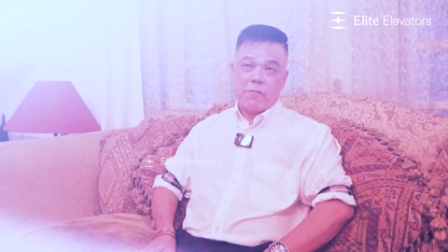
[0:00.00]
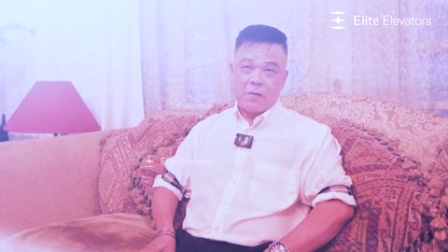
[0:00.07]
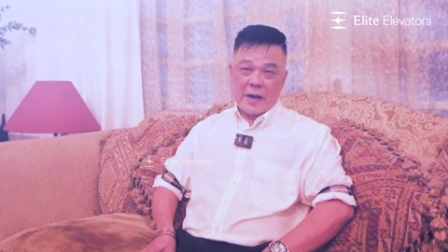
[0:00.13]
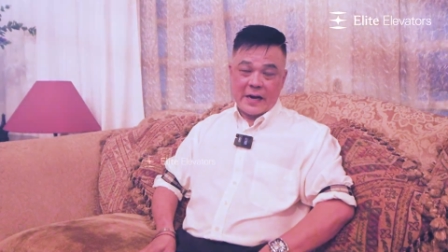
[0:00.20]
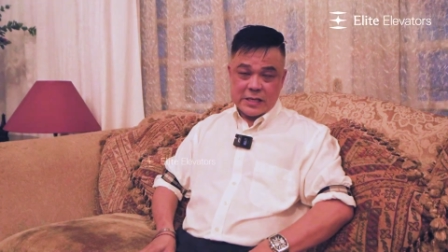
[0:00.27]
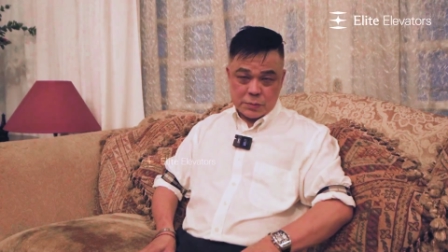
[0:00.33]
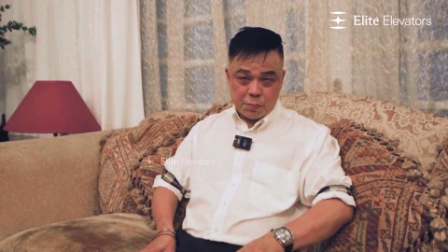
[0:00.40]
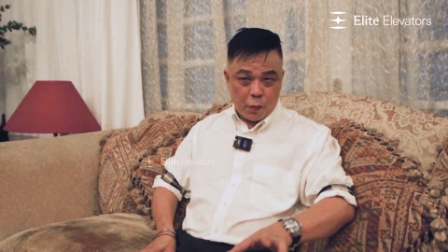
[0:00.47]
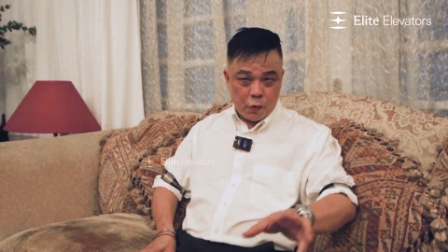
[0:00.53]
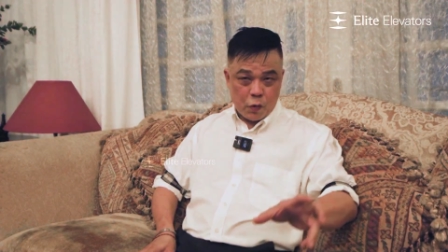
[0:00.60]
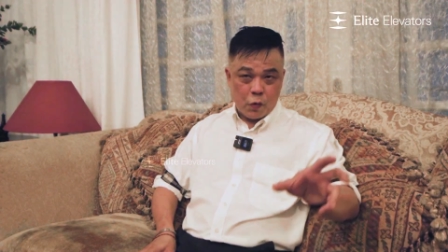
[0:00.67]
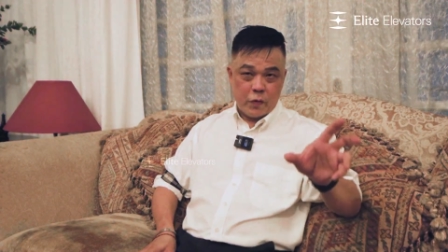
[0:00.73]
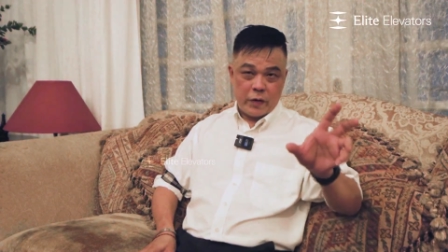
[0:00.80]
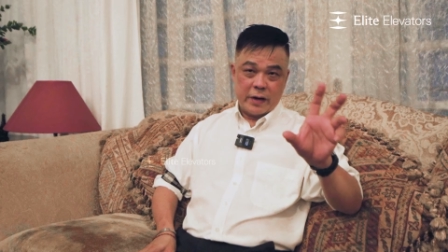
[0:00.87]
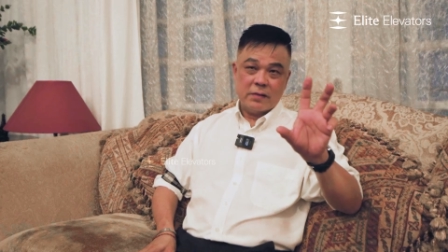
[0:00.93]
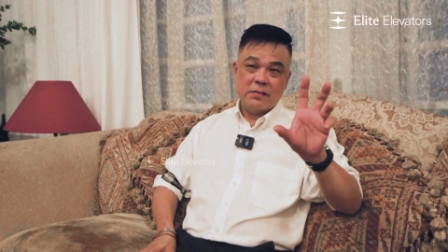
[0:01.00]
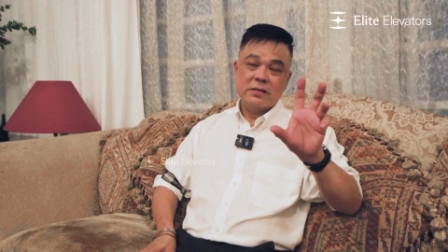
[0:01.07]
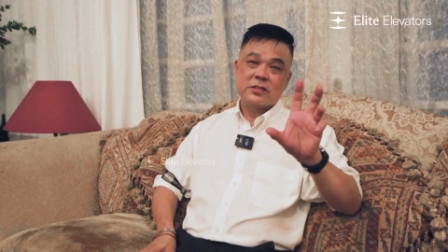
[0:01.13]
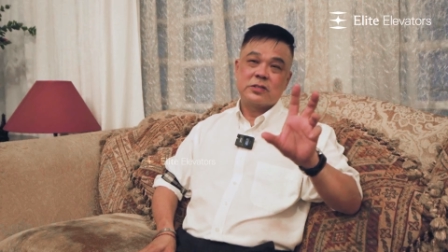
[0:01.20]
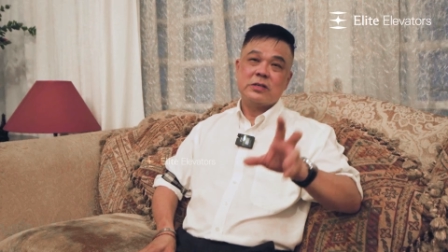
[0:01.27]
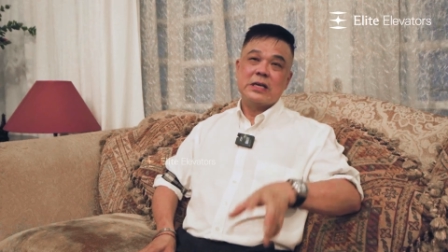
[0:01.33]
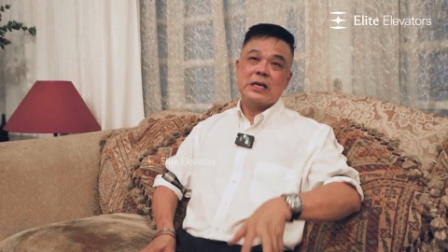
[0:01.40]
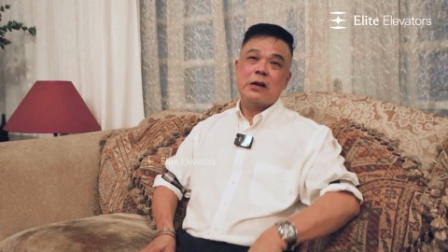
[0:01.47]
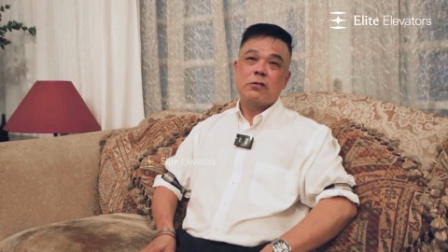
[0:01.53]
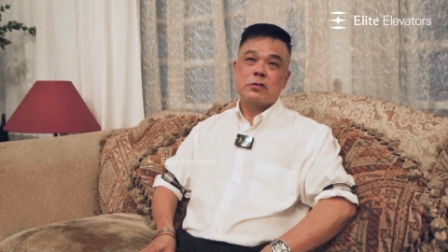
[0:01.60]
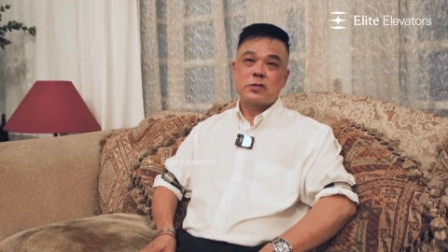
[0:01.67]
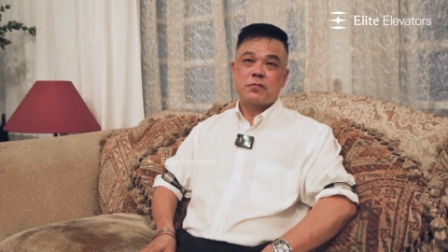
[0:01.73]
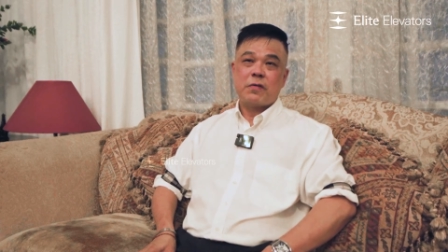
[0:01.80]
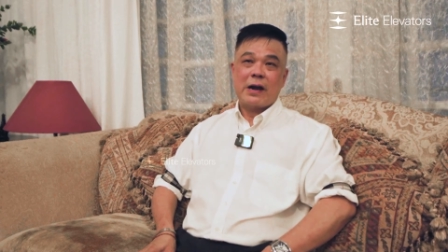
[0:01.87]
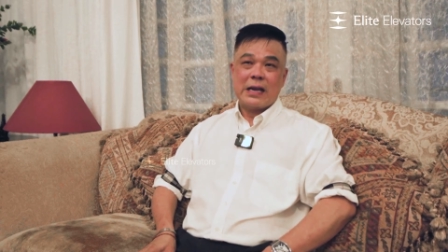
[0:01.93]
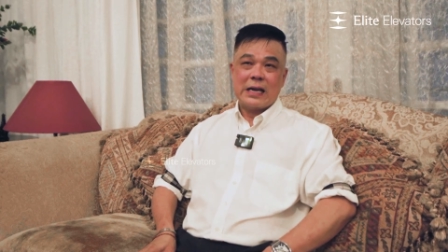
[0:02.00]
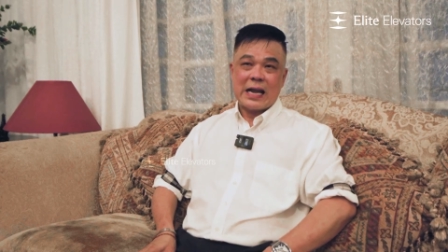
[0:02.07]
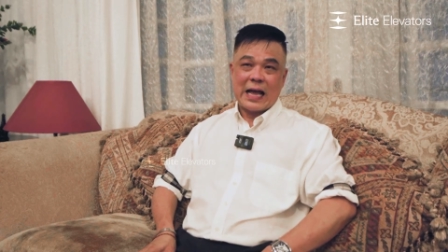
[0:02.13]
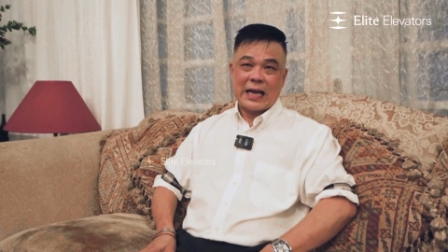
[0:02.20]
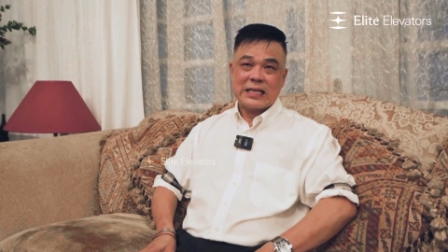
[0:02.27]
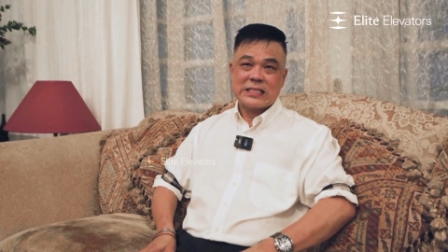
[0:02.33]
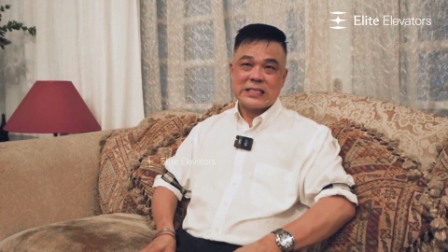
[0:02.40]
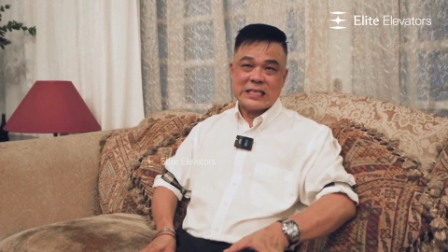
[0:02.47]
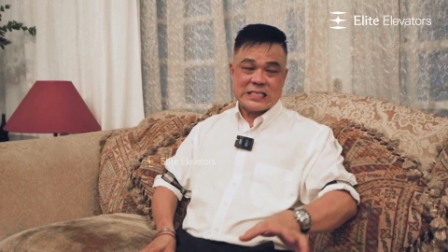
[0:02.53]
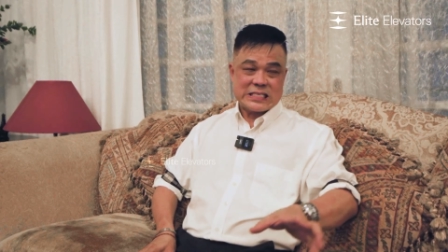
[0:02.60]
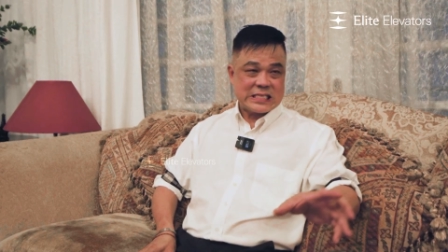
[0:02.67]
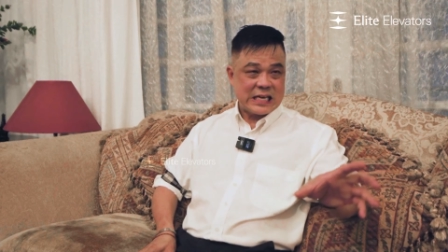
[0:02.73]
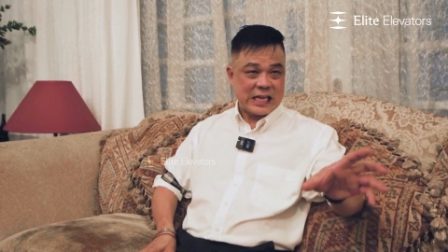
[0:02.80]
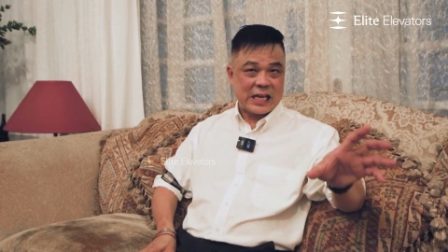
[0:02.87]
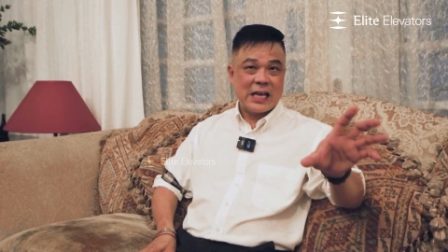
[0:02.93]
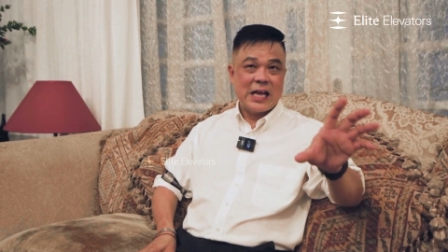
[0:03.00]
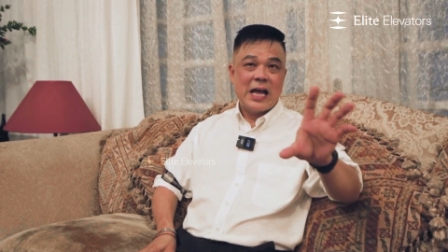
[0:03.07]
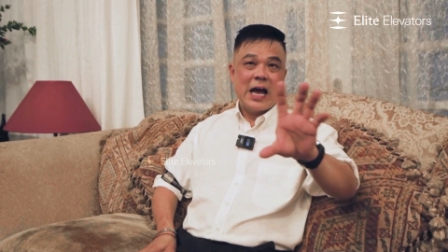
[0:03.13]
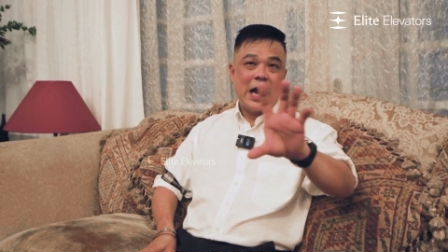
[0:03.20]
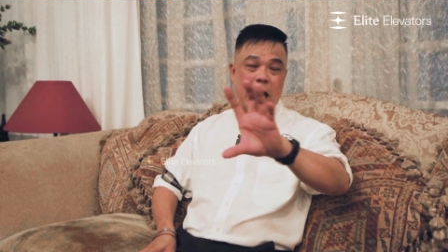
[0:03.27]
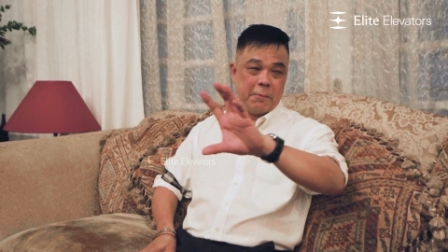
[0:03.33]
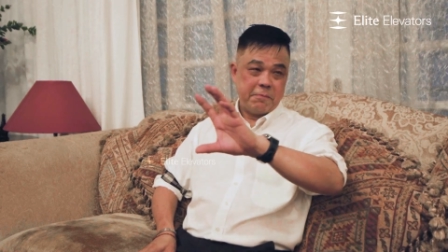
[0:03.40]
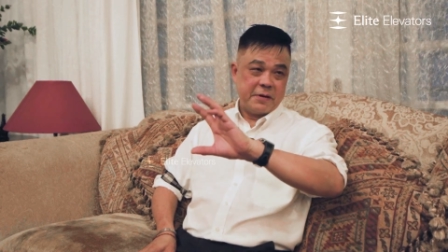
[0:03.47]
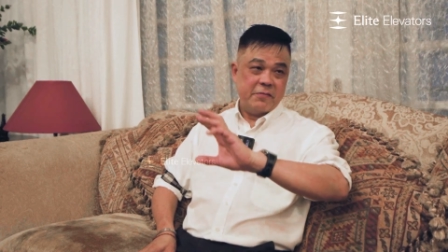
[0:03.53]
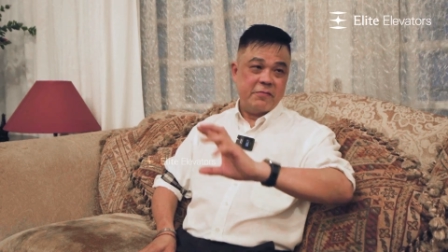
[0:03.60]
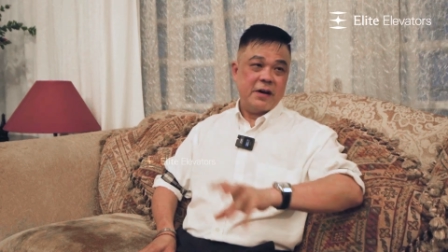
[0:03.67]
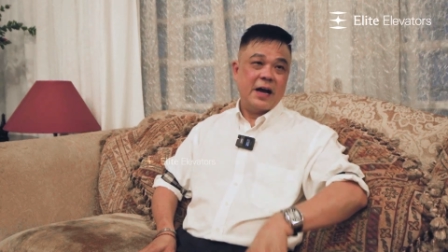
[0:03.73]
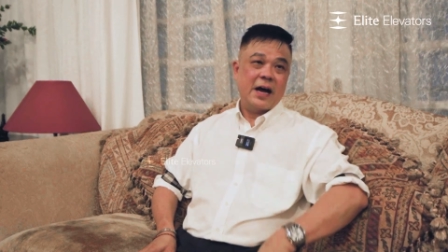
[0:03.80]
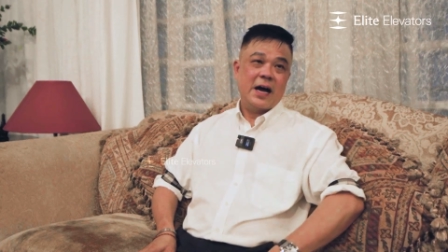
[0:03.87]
it's monorail, so it looks very nice and slick up the